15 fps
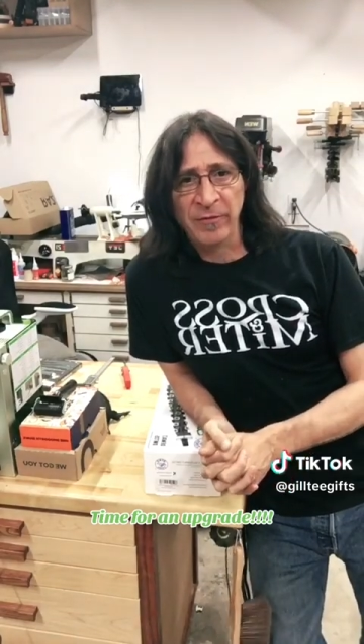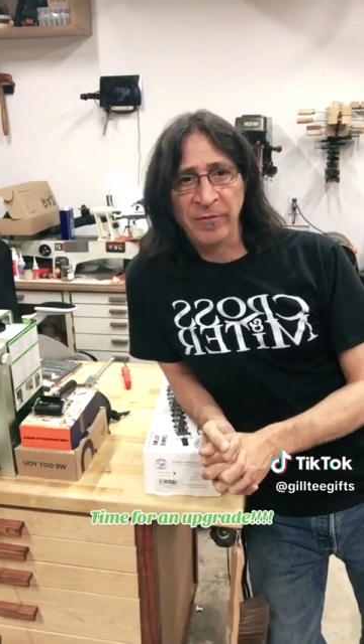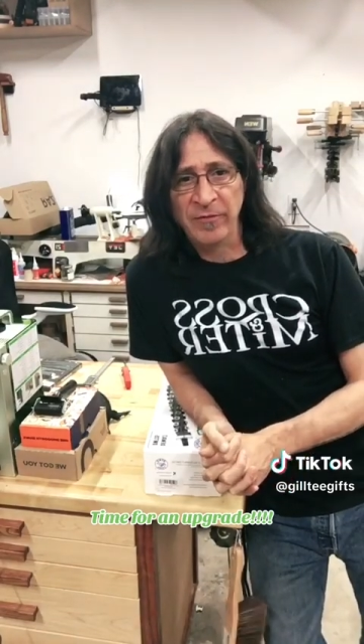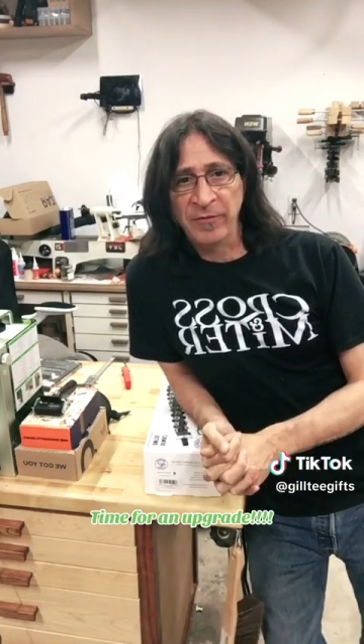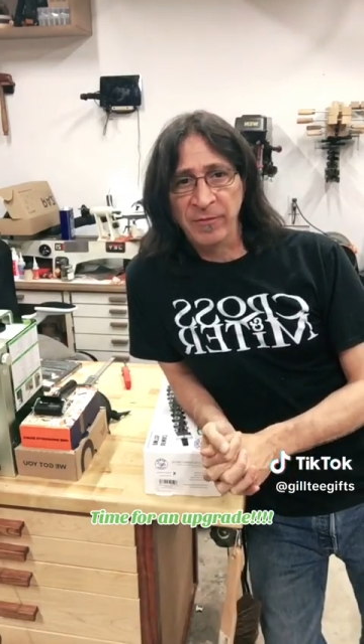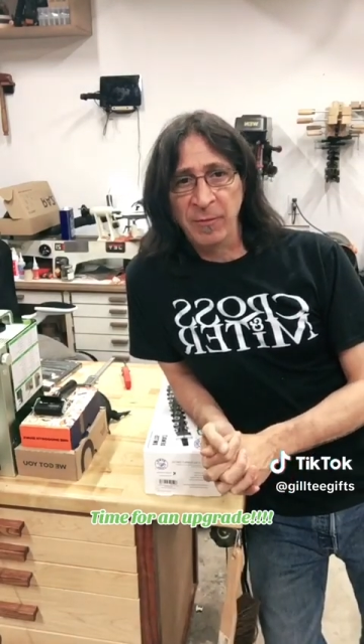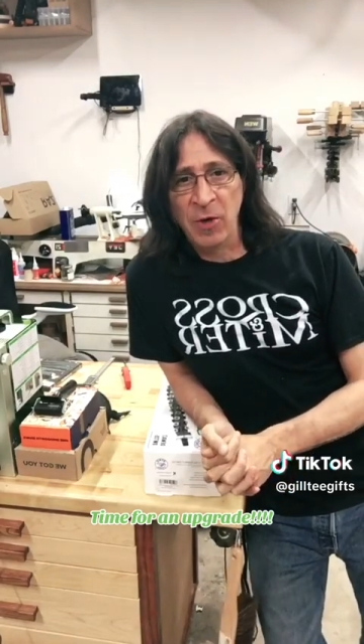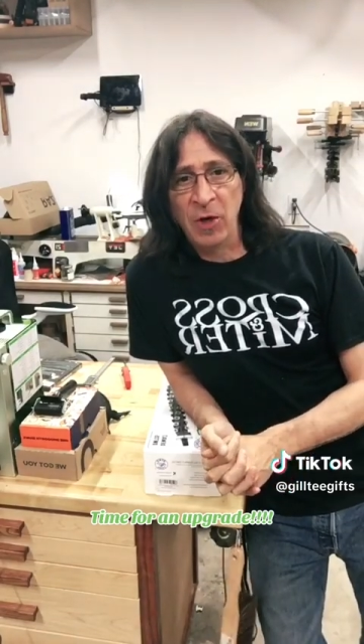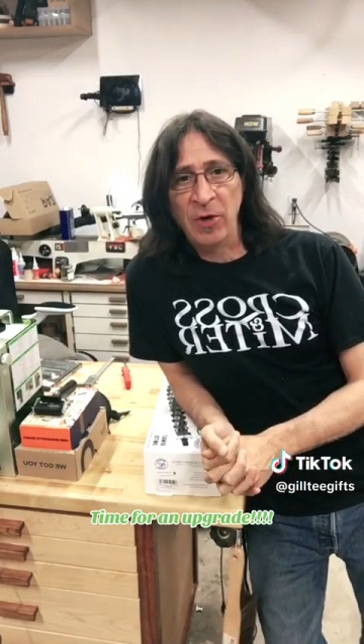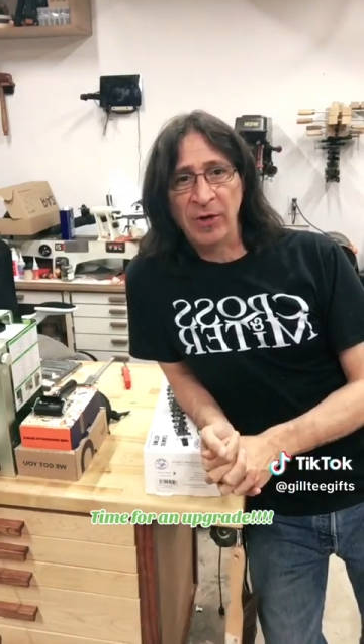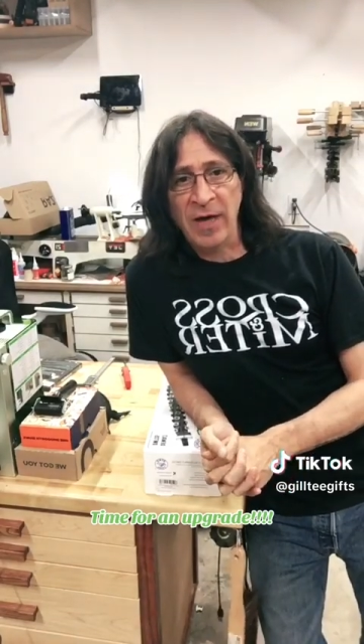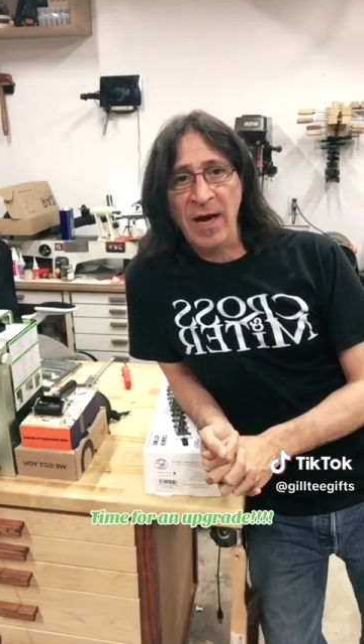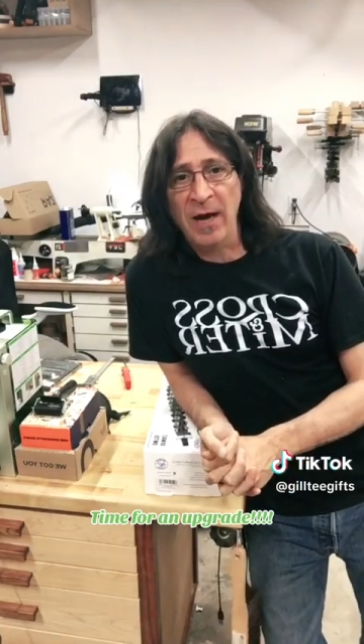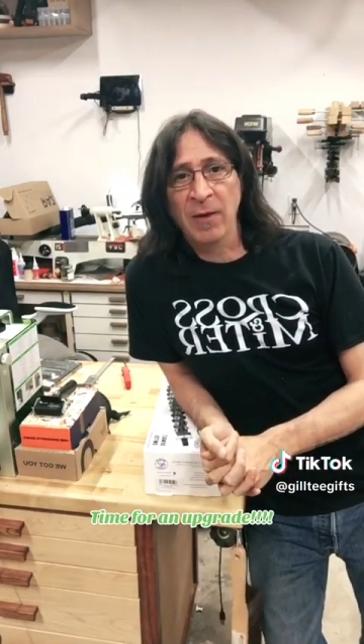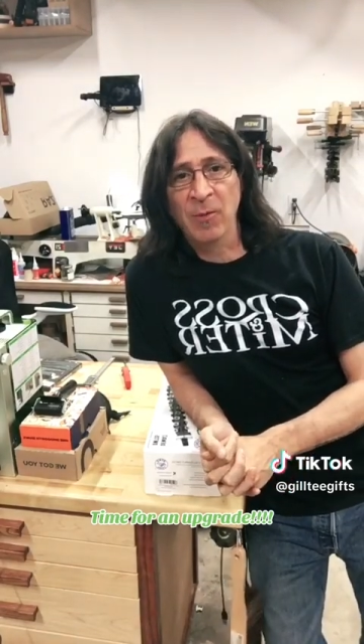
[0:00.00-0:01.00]
small
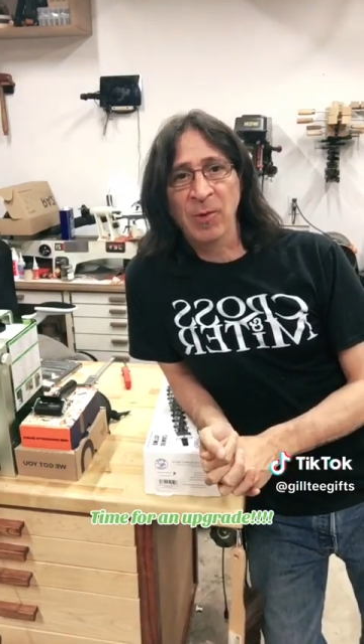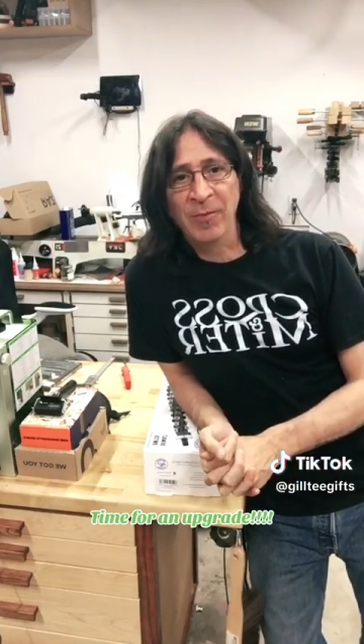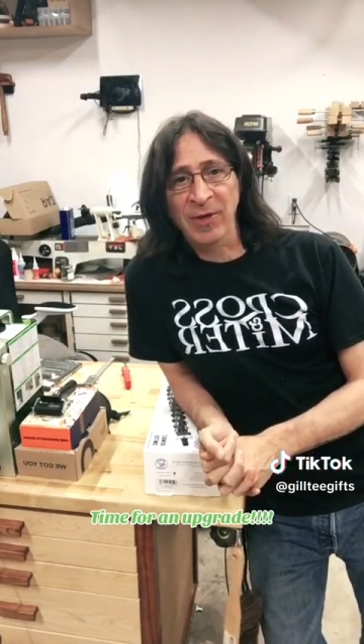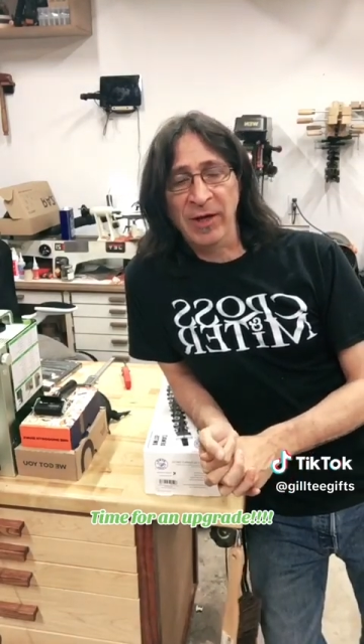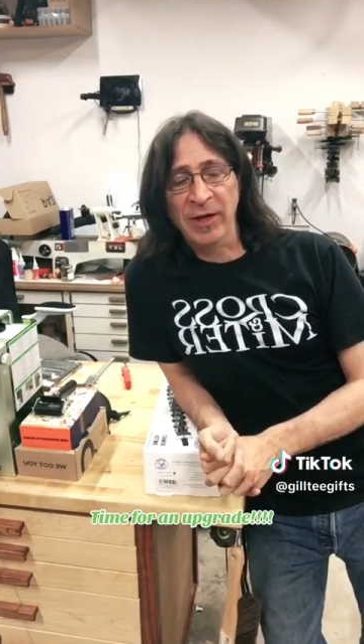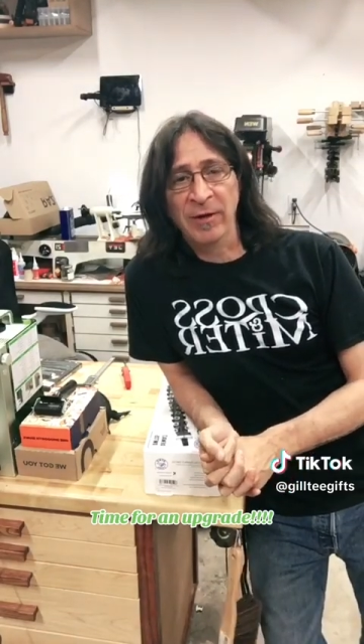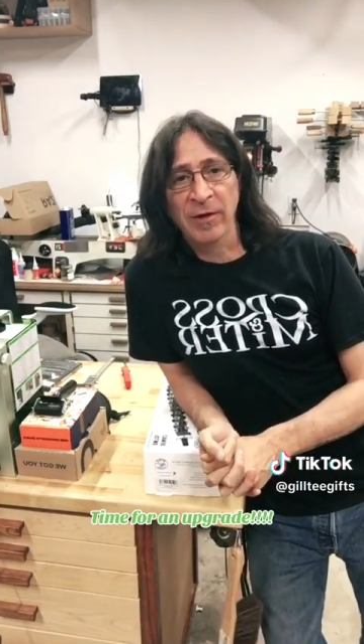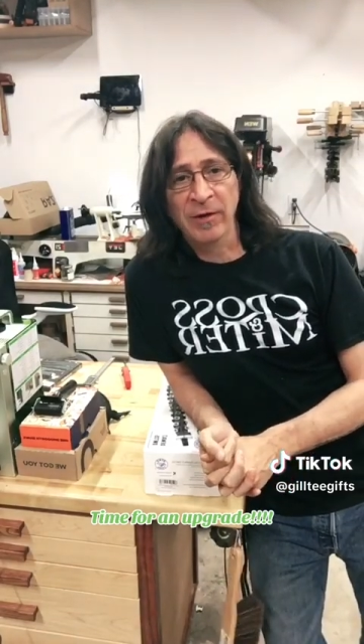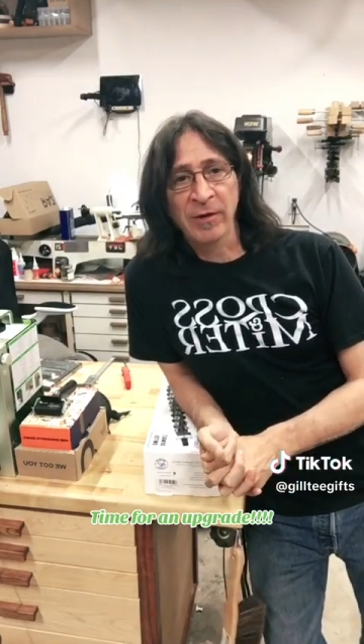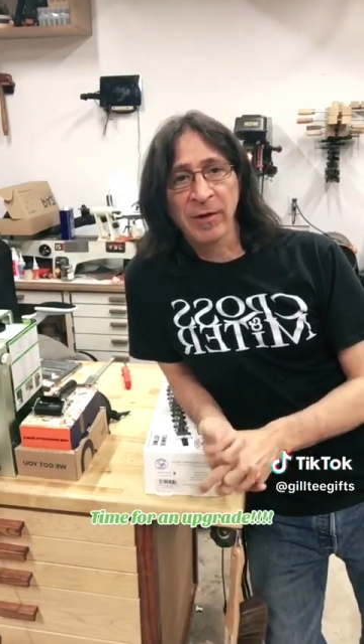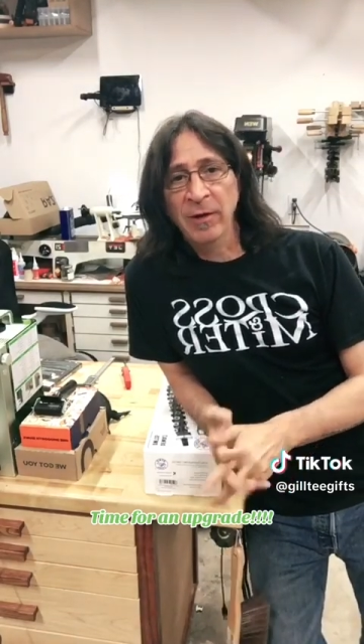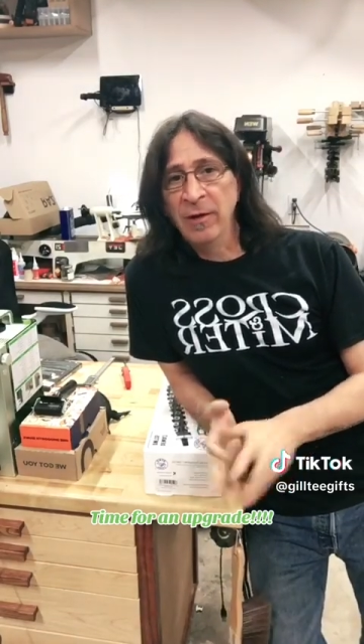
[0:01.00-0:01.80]
caliber planer,